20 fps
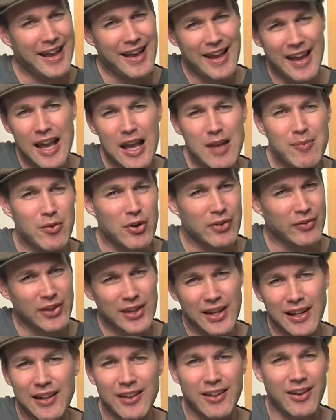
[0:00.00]
that hand moving
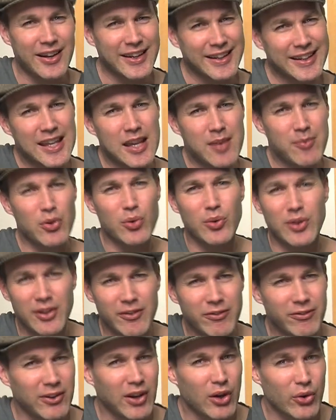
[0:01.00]
that'll kind of keep you in the
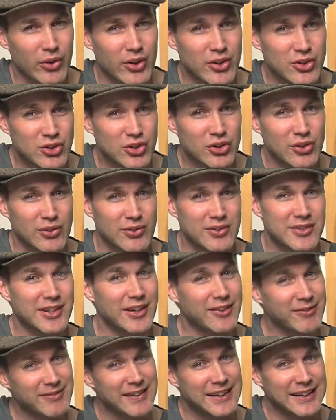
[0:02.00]
flow of the tune.
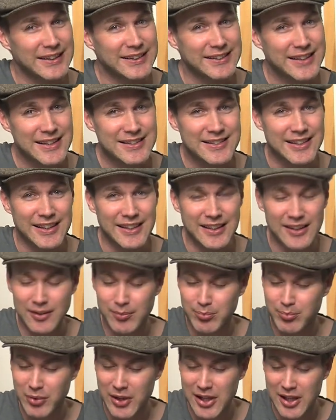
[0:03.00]
So that's a, a
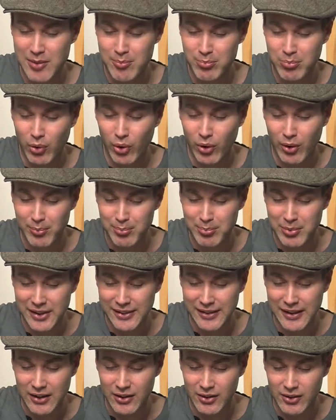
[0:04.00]
pretty important bit
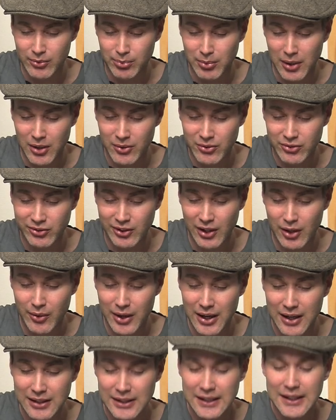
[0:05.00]
there as well. So
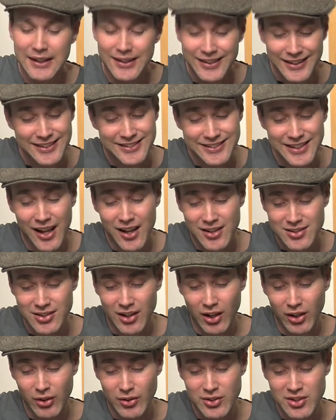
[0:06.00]
uh, the guitar
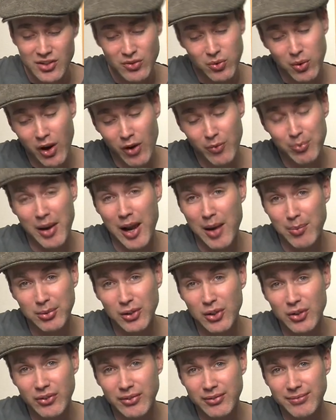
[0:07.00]
solo is a twelve bar
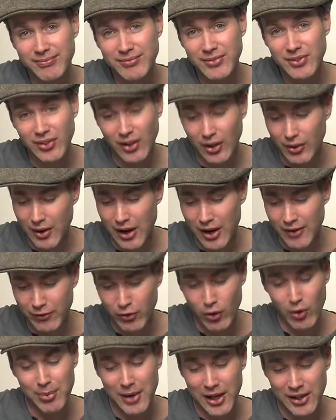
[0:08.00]
blues. So uh,
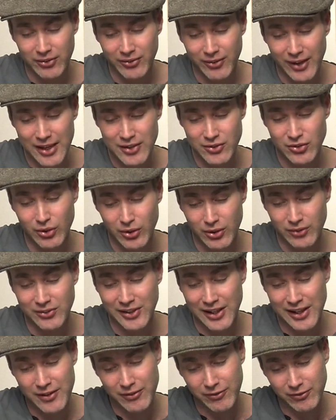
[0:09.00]
four bars of A, two of
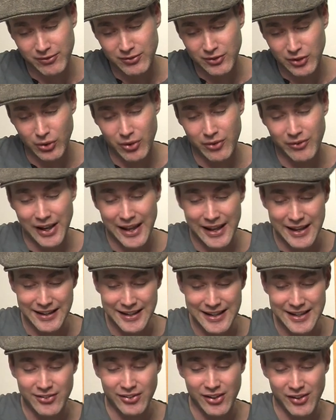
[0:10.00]
D, two of A,
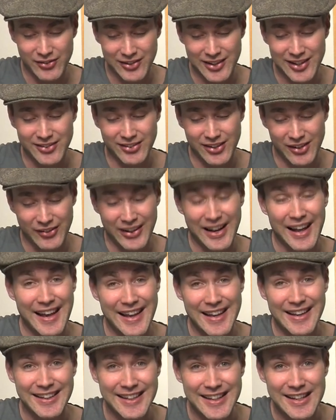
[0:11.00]
E seven, D seven,
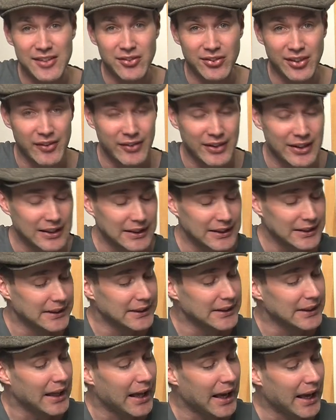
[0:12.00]
A and E seven.
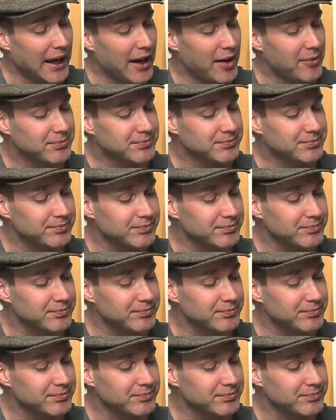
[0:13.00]
Um,